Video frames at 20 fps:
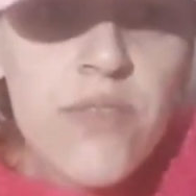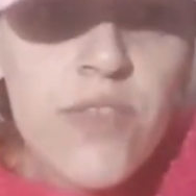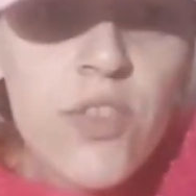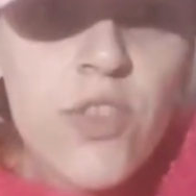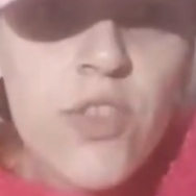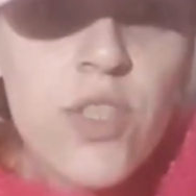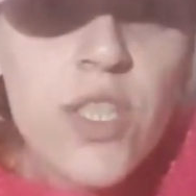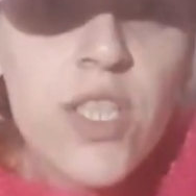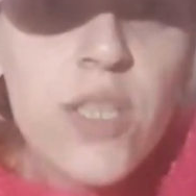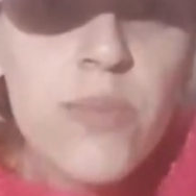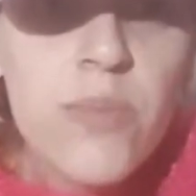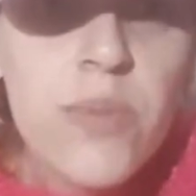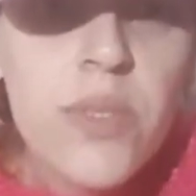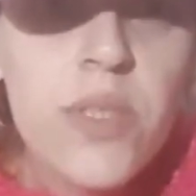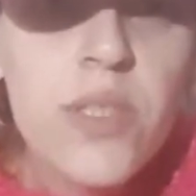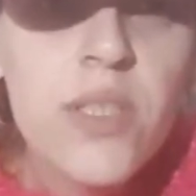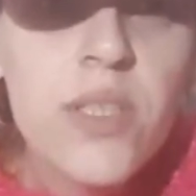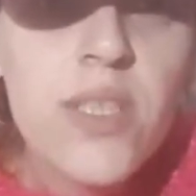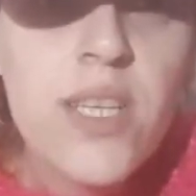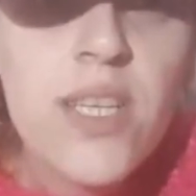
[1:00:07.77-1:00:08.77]
of August
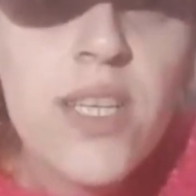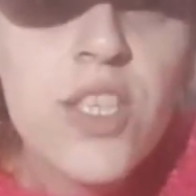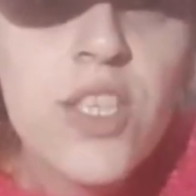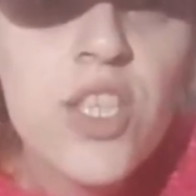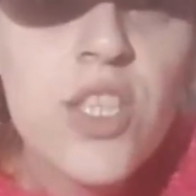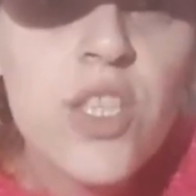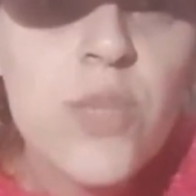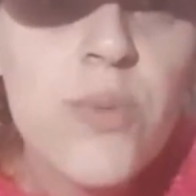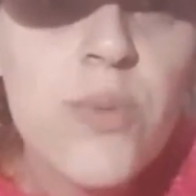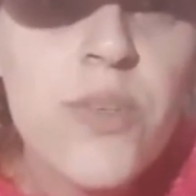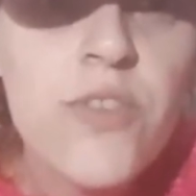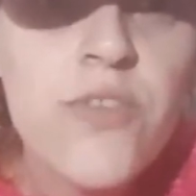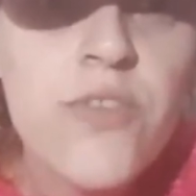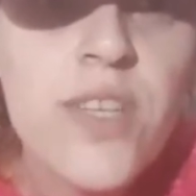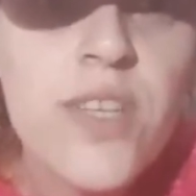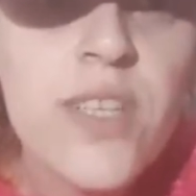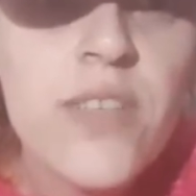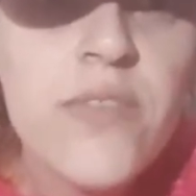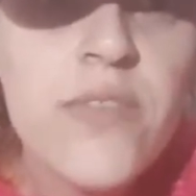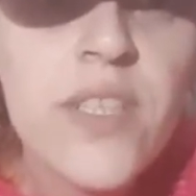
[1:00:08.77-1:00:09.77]
because that's your 12th
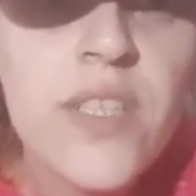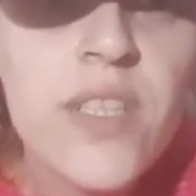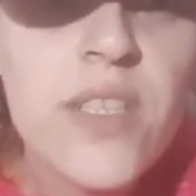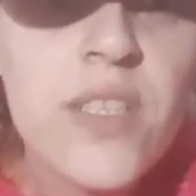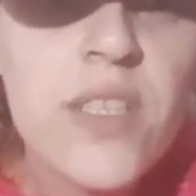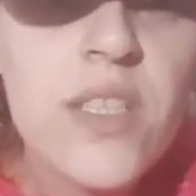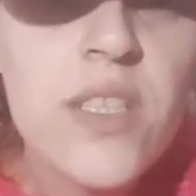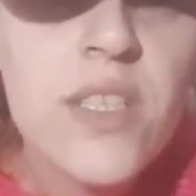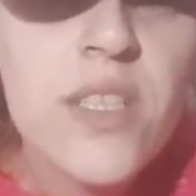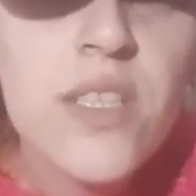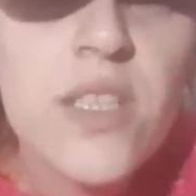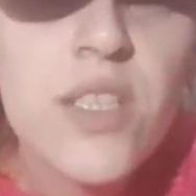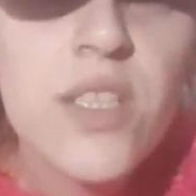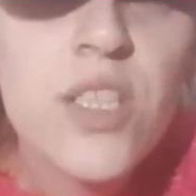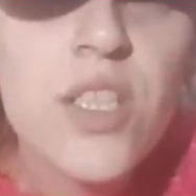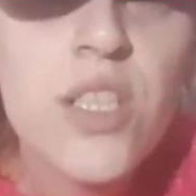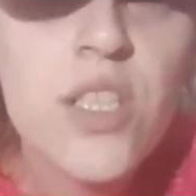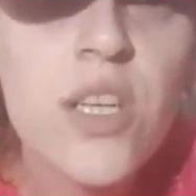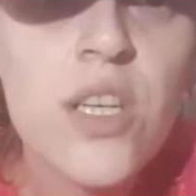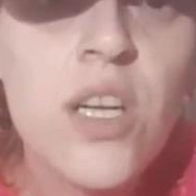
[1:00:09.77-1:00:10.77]
anniversary
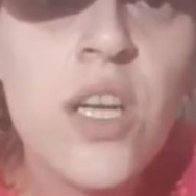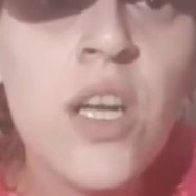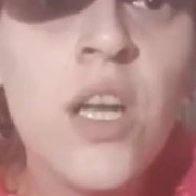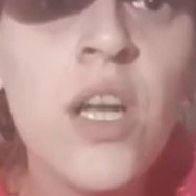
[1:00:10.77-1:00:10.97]
since your